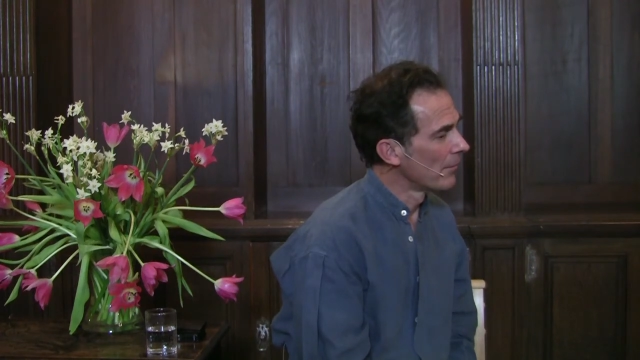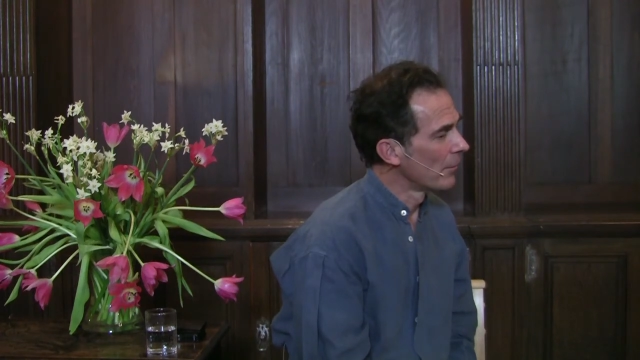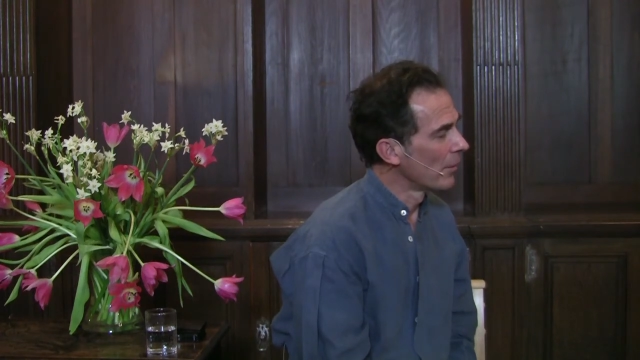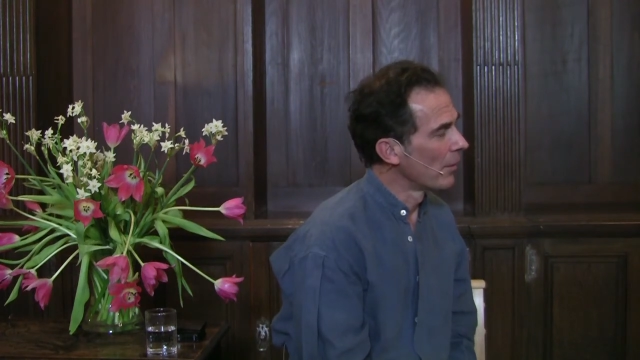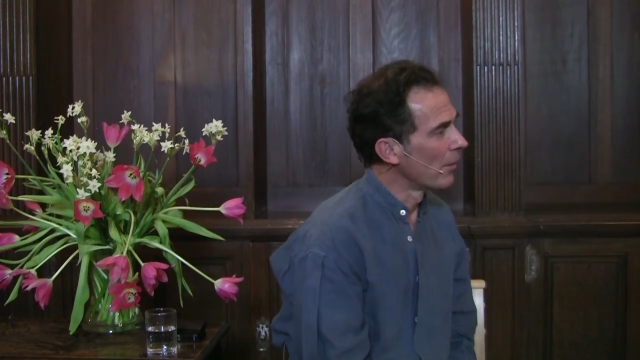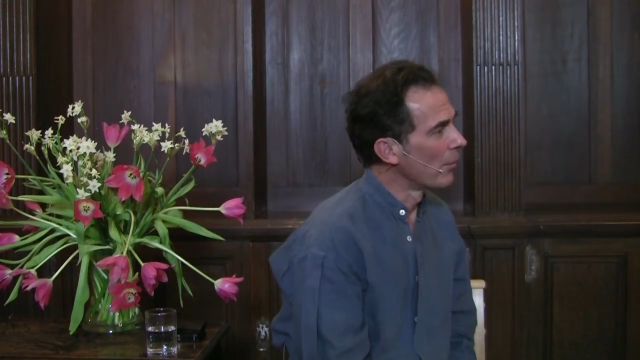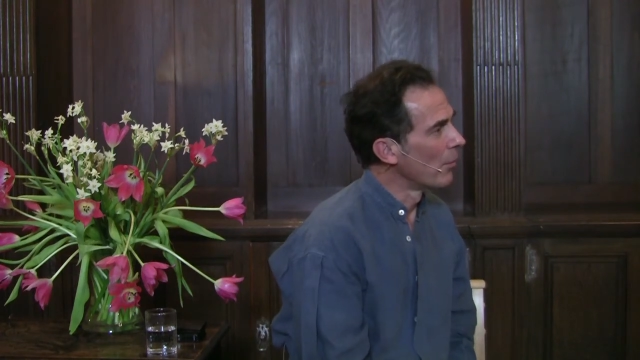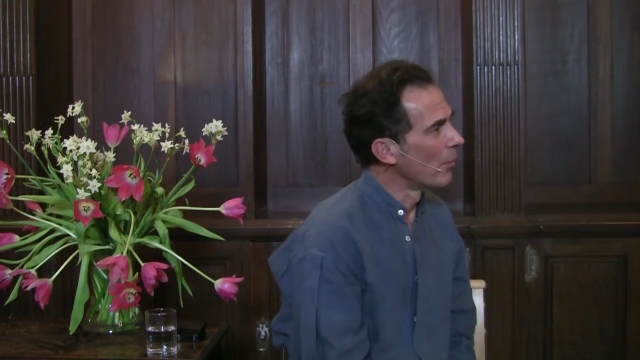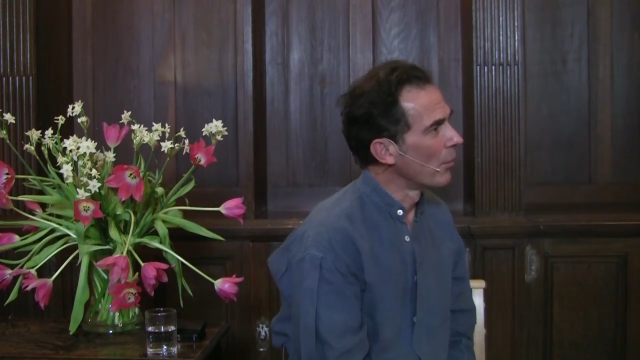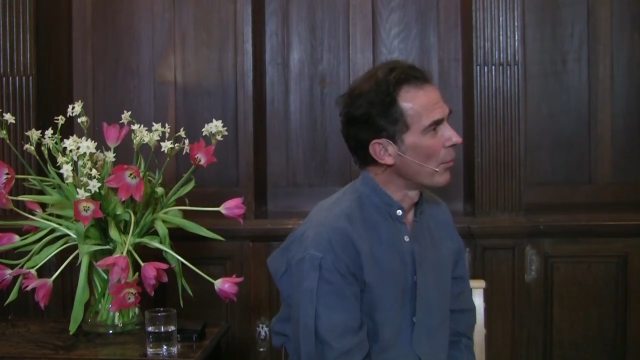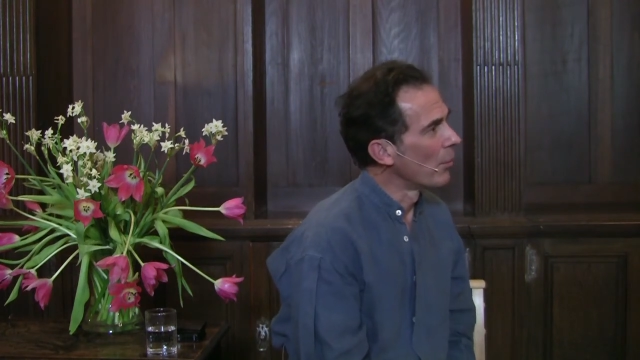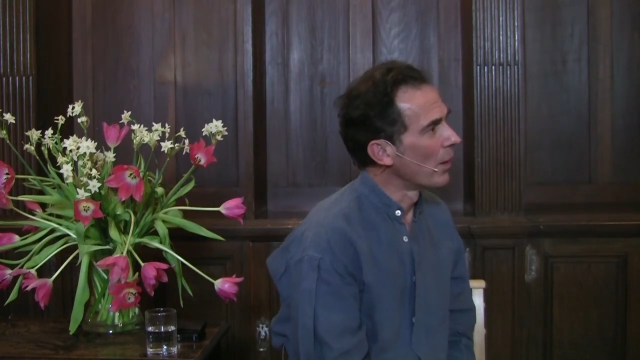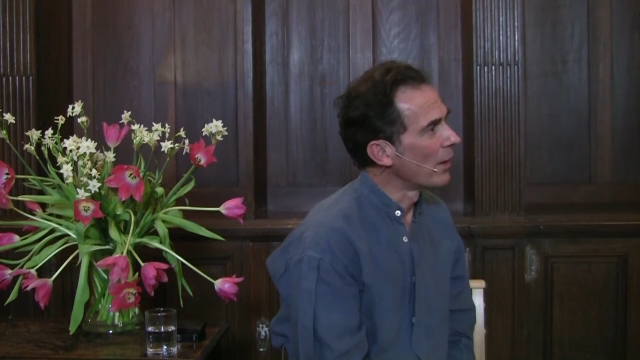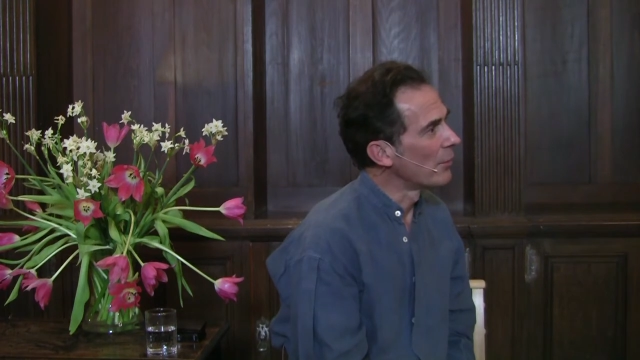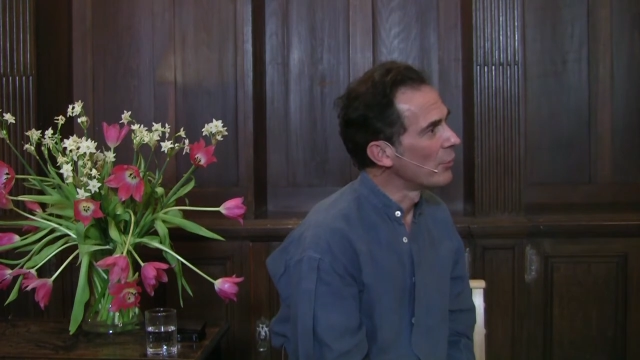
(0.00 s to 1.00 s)
Well, then
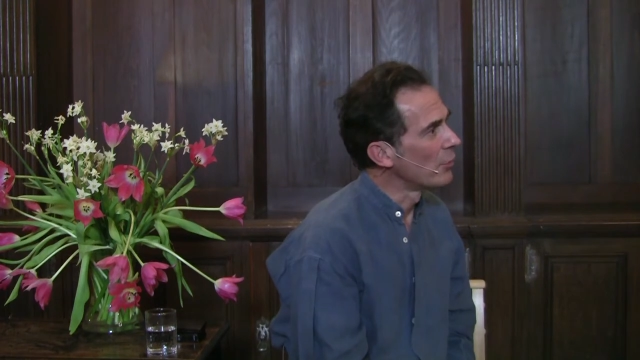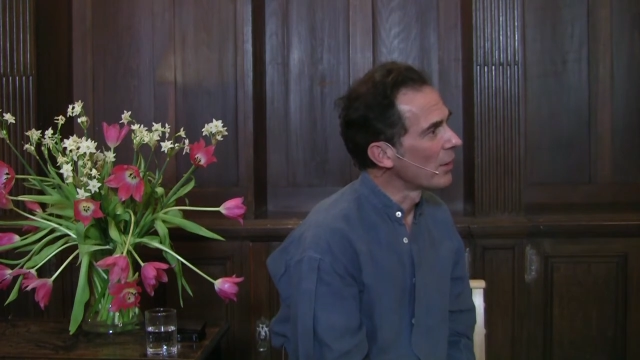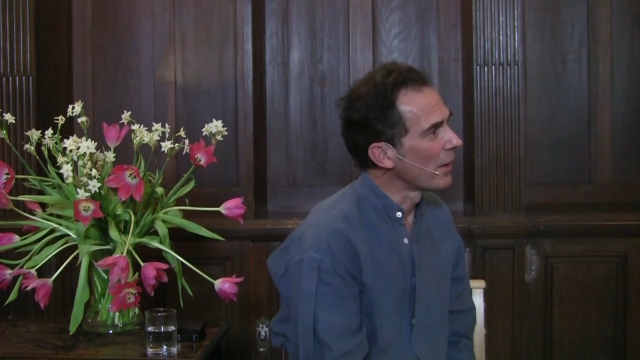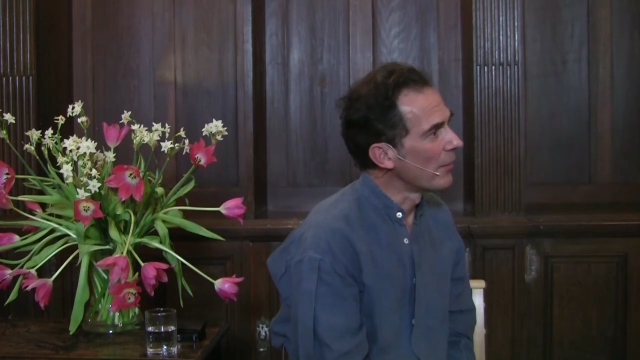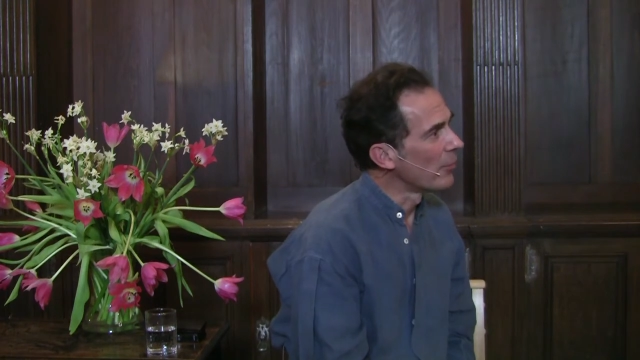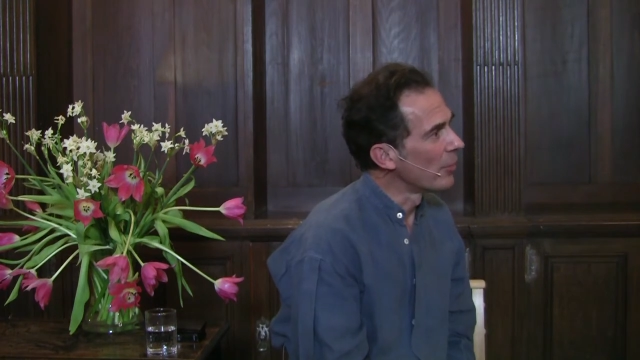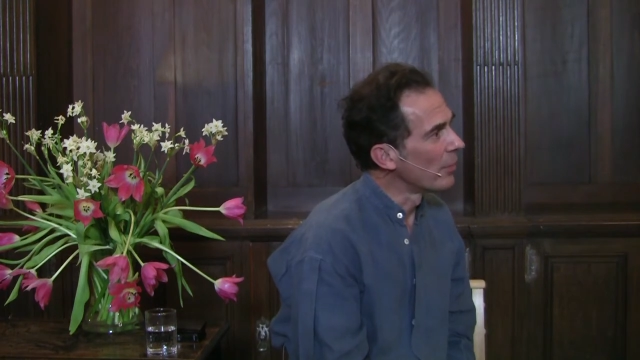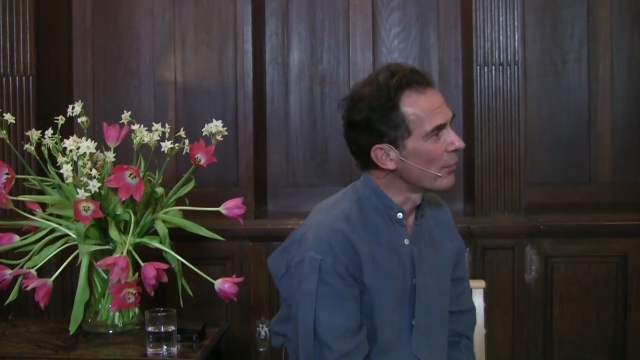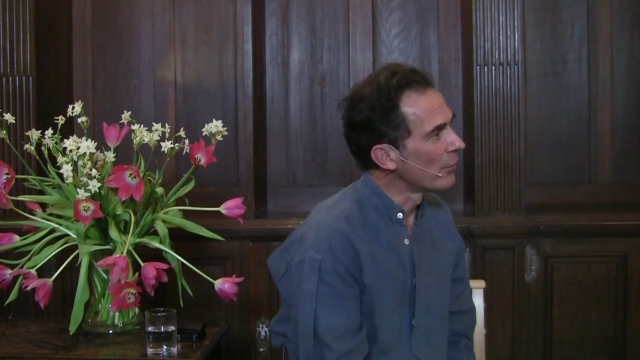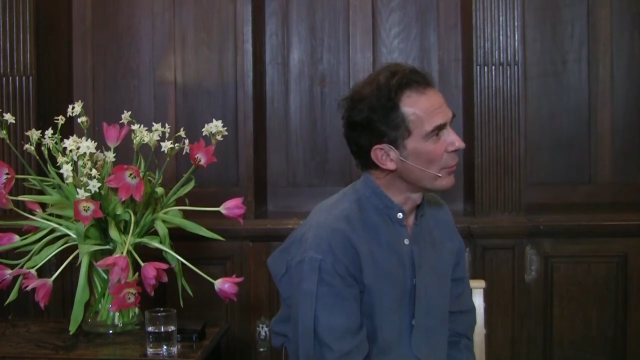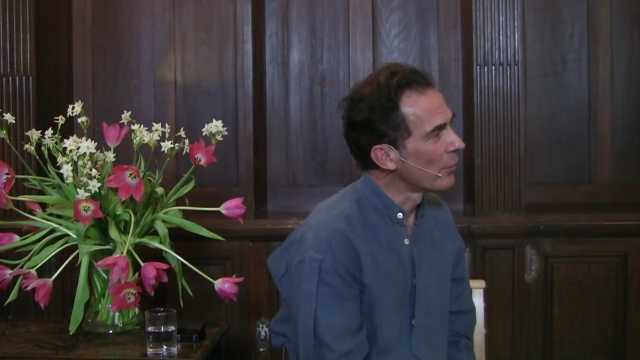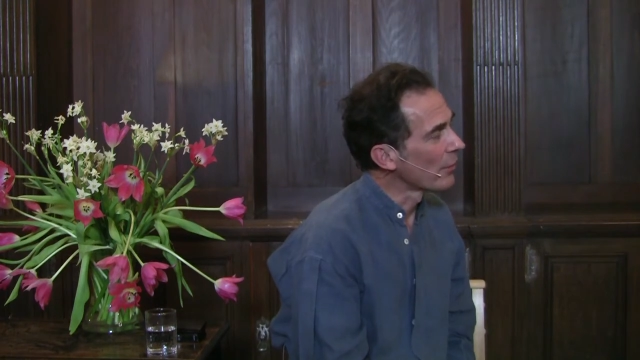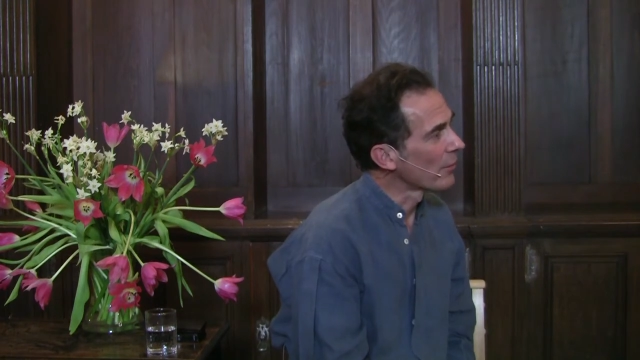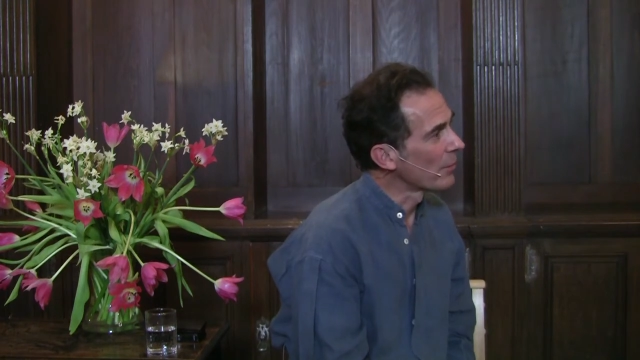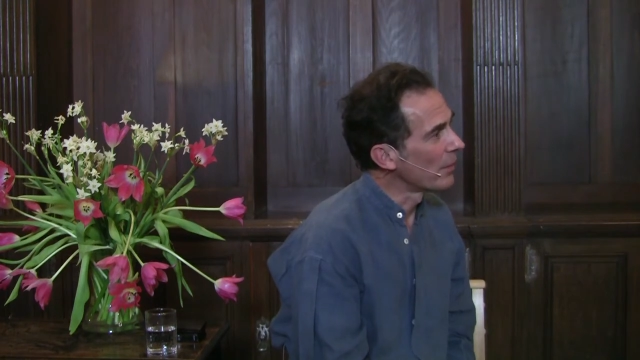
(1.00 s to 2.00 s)
why do you claim them as
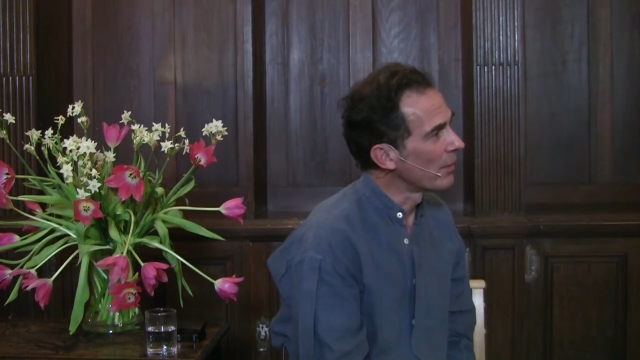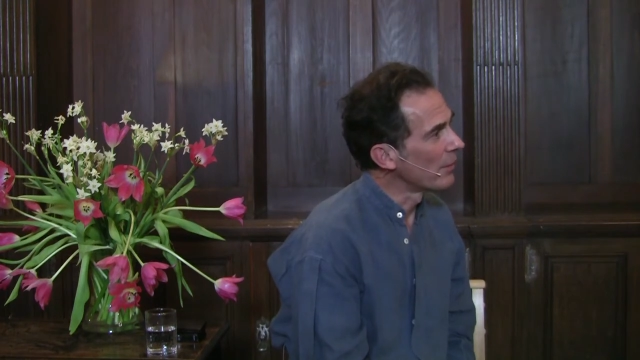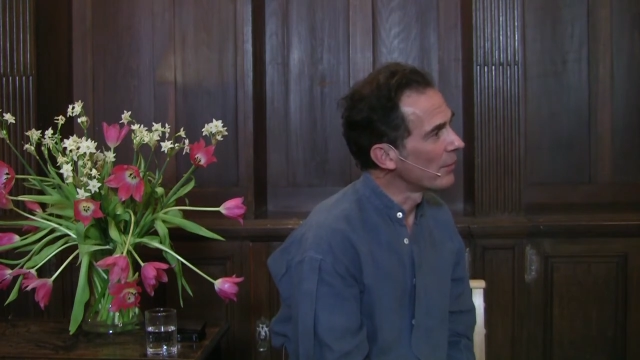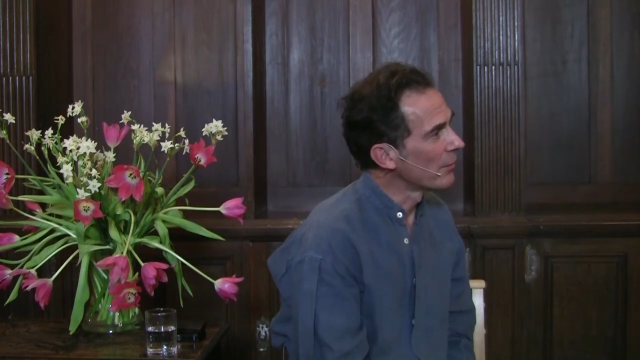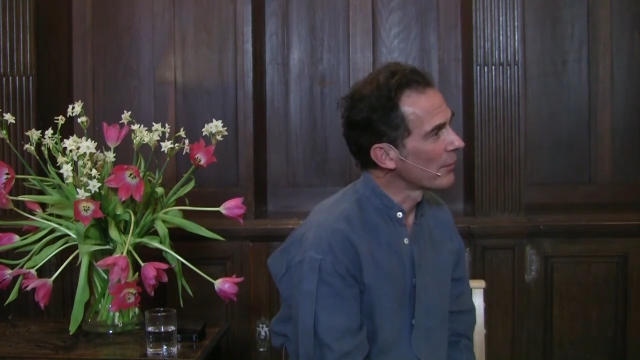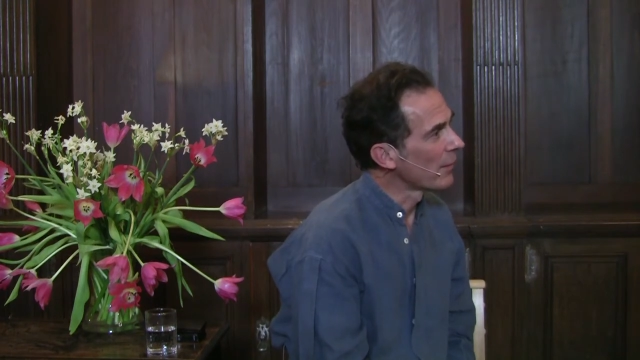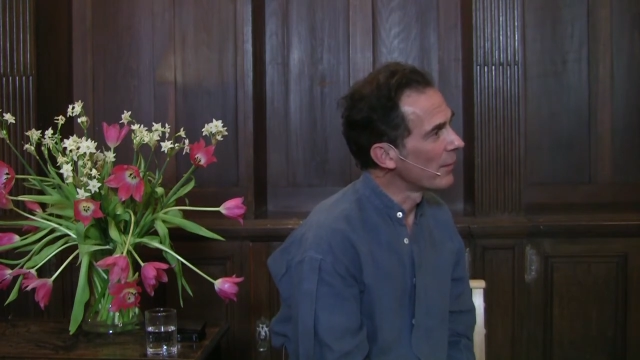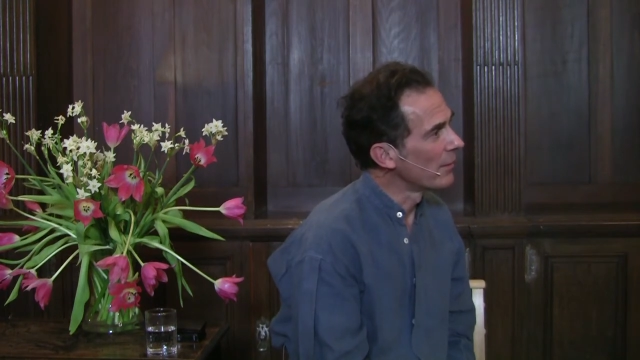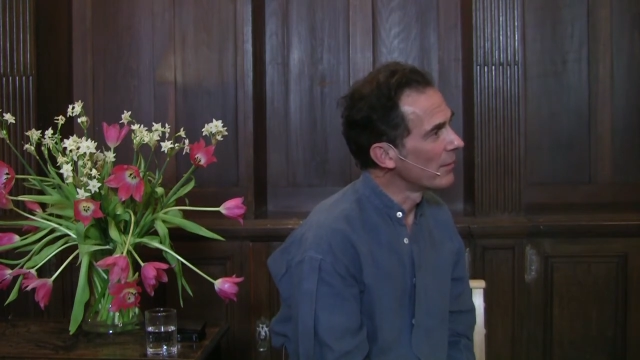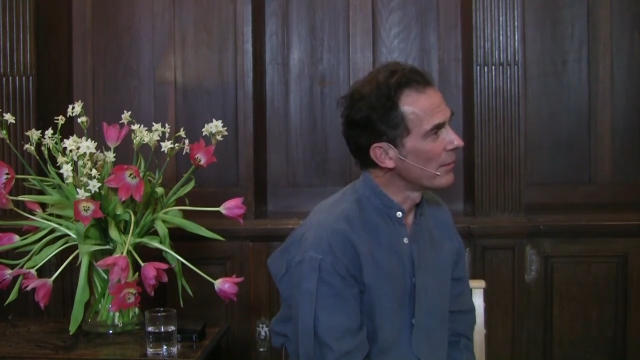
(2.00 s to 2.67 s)
your experience then?